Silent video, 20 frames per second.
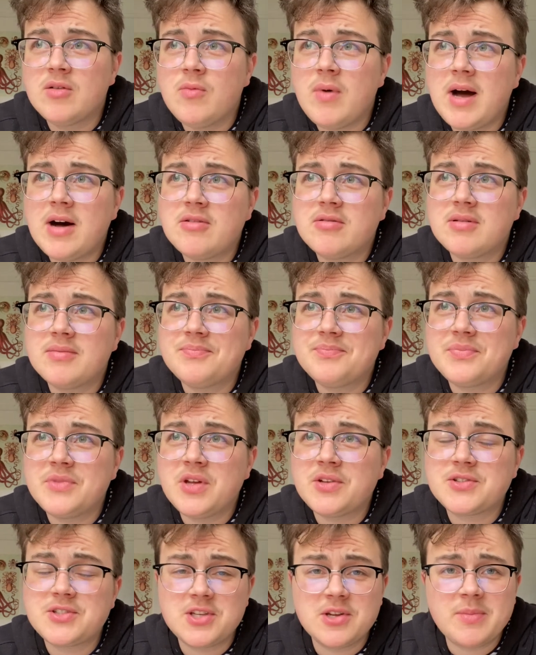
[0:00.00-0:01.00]
Well,
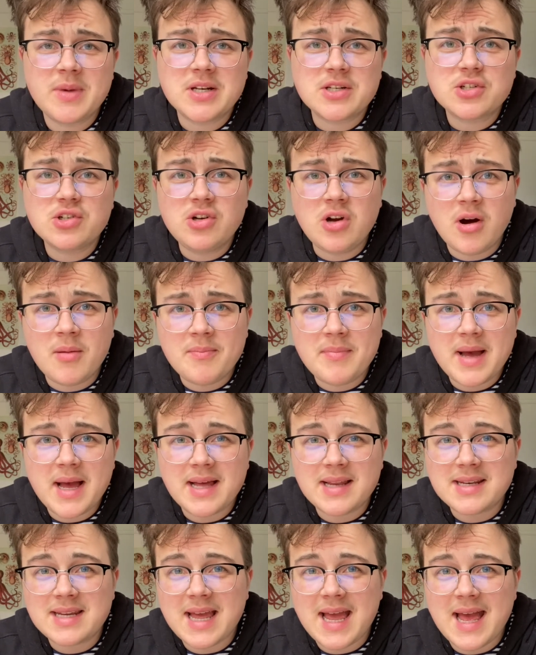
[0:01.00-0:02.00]
not so much
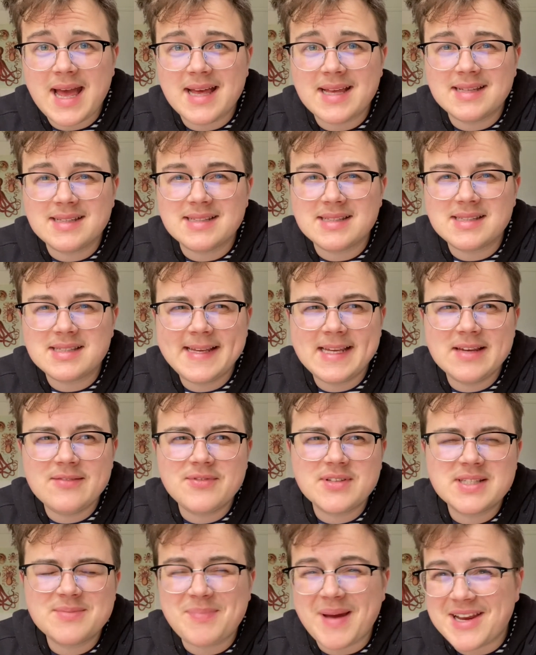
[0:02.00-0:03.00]
combat as give
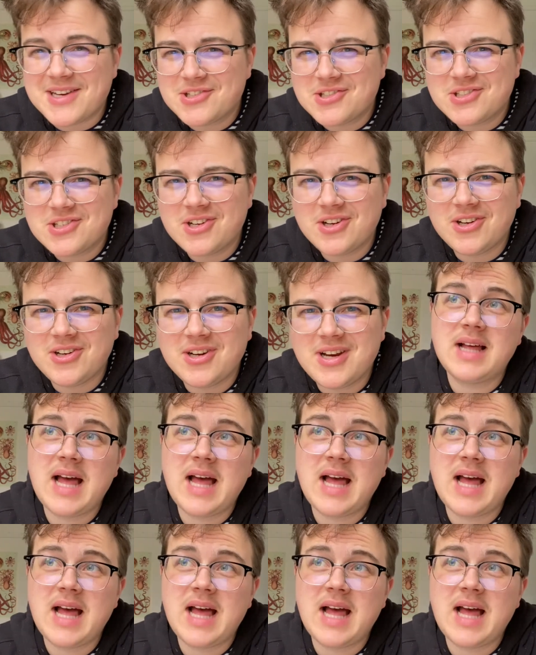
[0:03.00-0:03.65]
space to.